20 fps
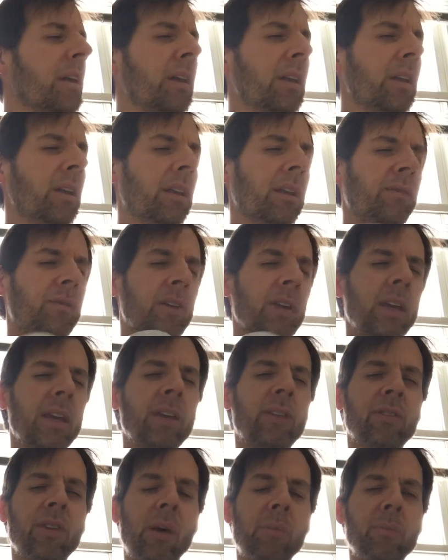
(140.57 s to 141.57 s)
If you
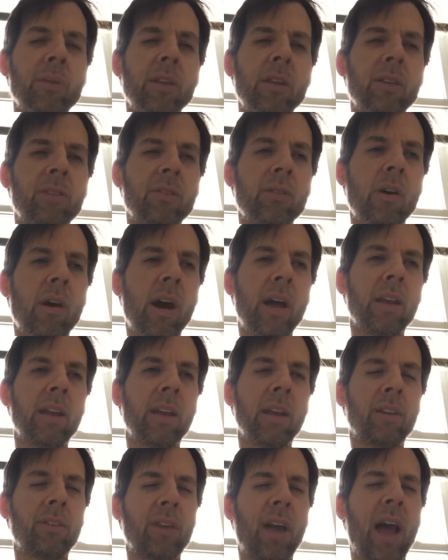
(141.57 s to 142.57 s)
eat something that's not
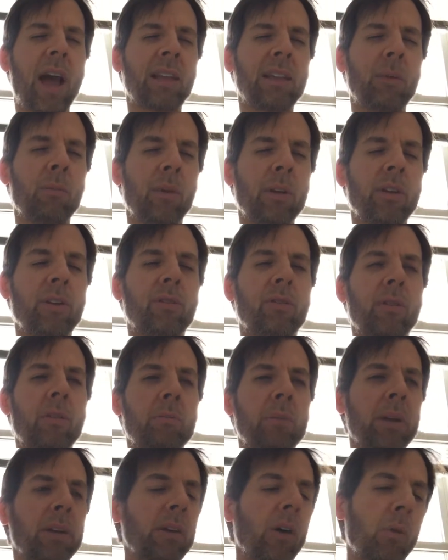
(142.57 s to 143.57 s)
exactly what you
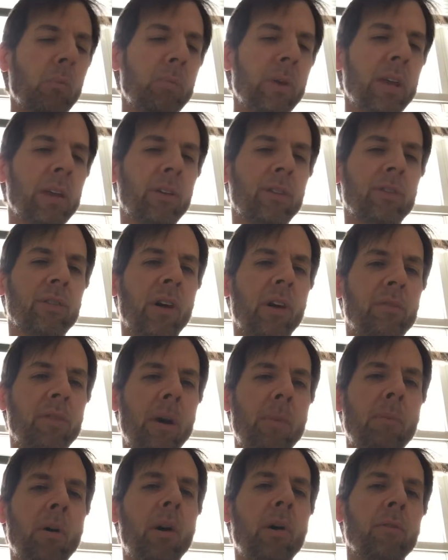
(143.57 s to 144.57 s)
should be, don't beat yourself
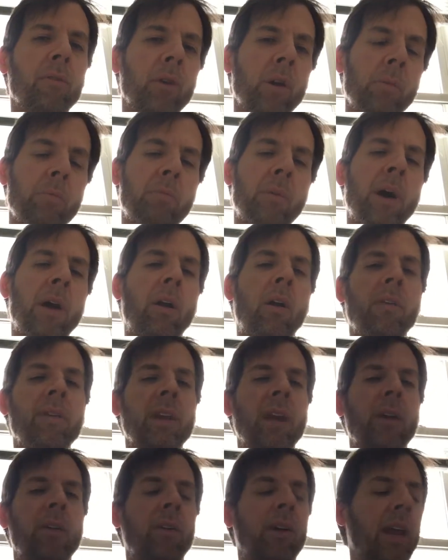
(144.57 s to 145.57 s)
up over it. But on
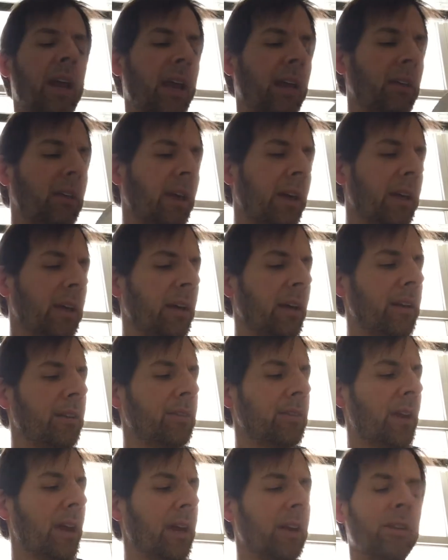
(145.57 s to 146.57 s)
the other hand, like I
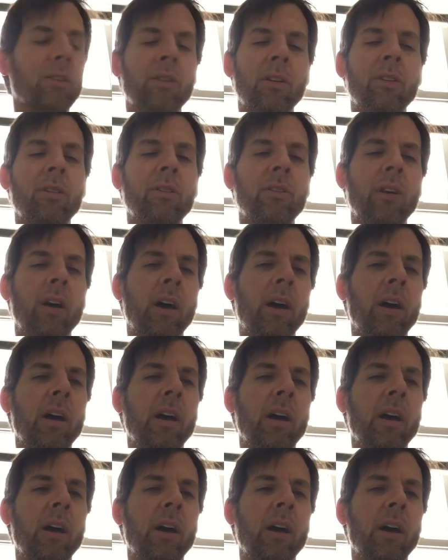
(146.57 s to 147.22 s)
said, just